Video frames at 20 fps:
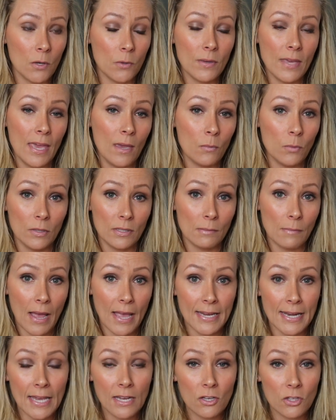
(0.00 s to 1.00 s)
okay, well in
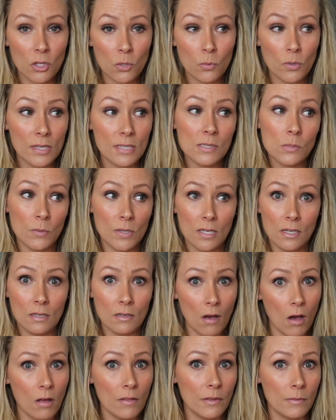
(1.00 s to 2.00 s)
my neck of the woods, we
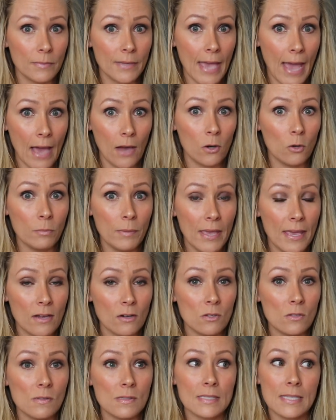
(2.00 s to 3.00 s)
call them cattle
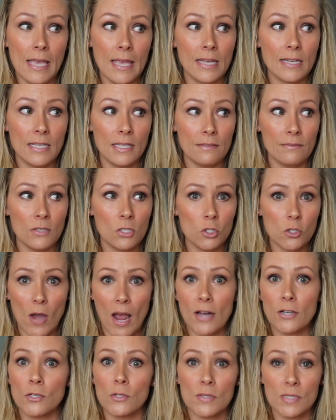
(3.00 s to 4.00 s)
panels and even
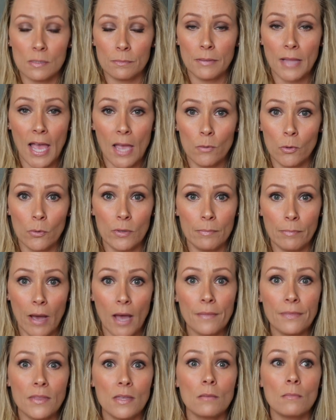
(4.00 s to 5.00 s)
Tractor Supply where we
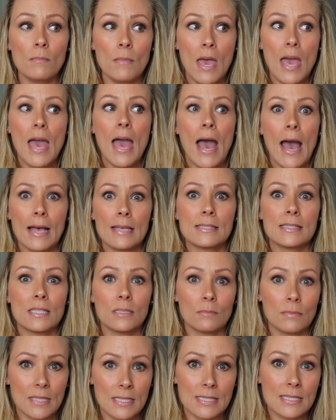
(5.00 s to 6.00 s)
bought them has
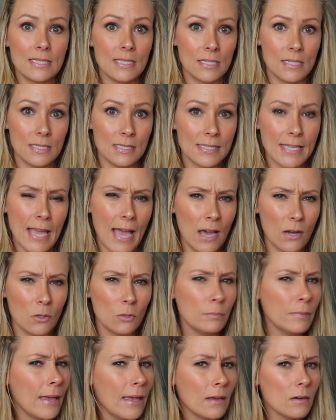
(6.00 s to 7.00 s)
them listed as
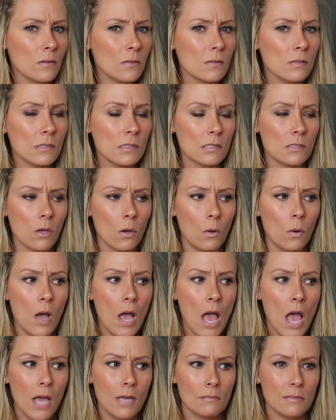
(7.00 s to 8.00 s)
cattle panels. So
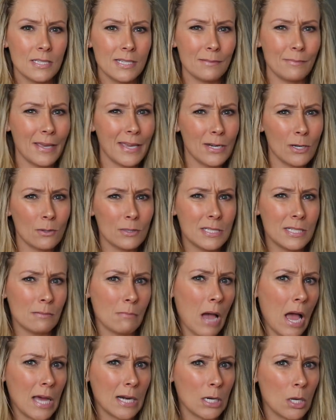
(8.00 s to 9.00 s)
tomato,
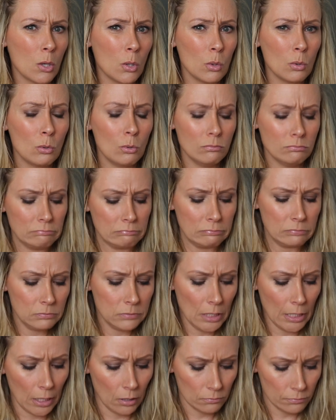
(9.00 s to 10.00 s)
tomato,
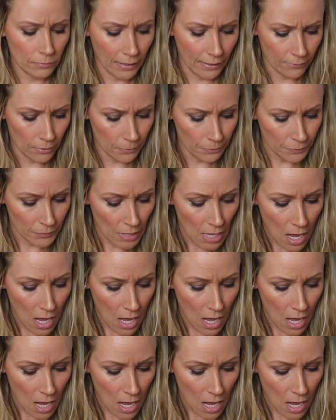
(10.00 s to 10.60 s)
you know, whatever.